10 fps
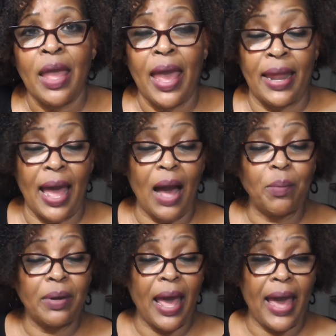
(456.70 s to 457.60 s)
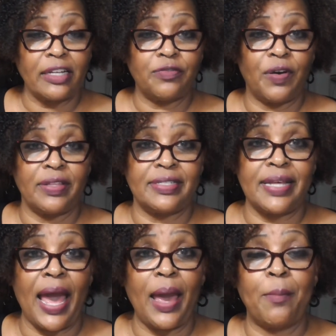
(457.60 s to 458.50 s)
And I would ask for the
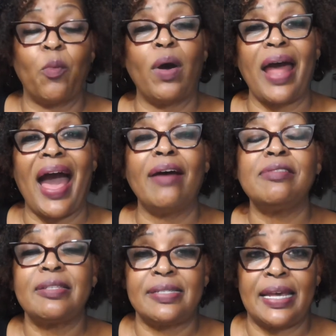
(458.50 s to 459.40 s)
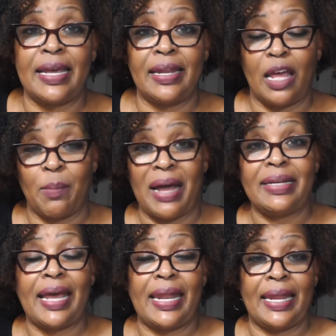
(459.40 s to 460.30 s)
same. What I've seen in
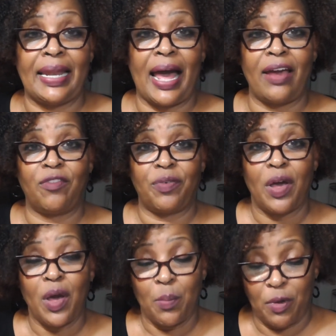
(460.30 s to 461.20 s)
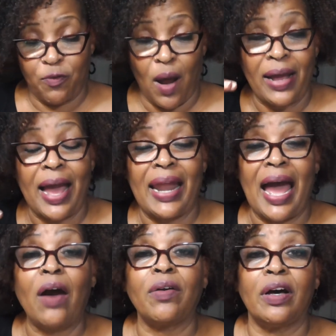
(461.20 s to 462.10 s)
my dating life before I got
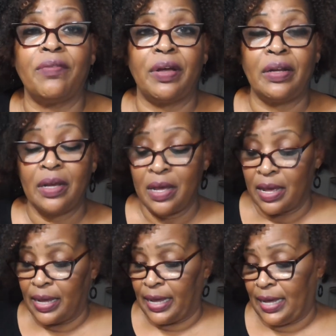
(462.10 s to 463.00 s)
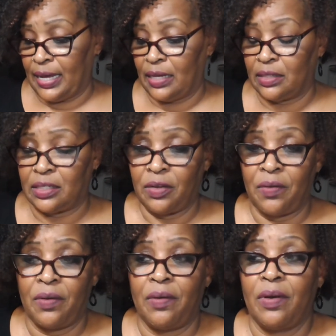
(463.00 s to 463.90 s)
out of it is
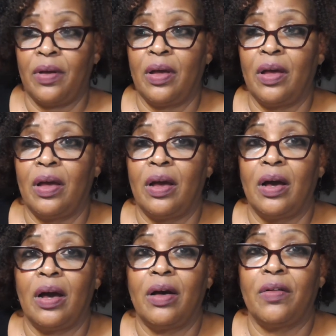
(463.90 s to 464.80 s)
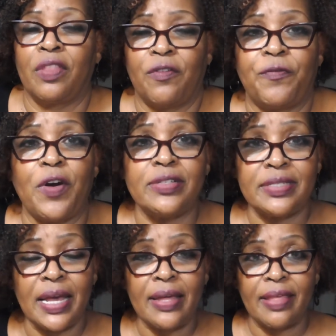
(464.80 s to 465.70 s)
the first
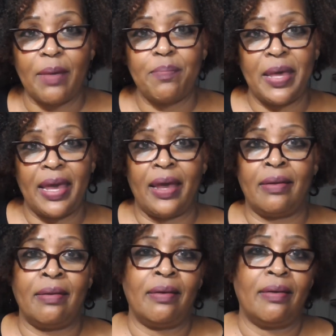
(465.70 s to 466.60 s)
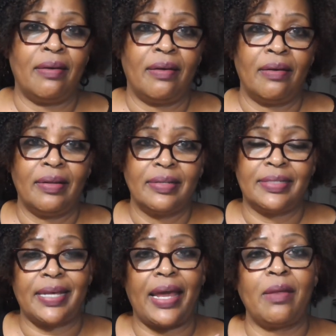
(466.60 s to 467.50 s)
thing that men
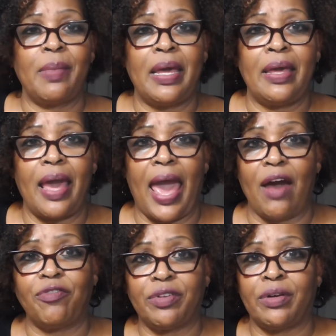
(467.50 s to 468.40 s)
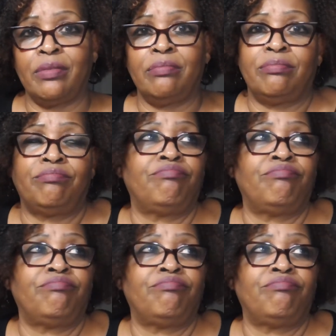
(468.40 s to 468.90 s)
say to me after,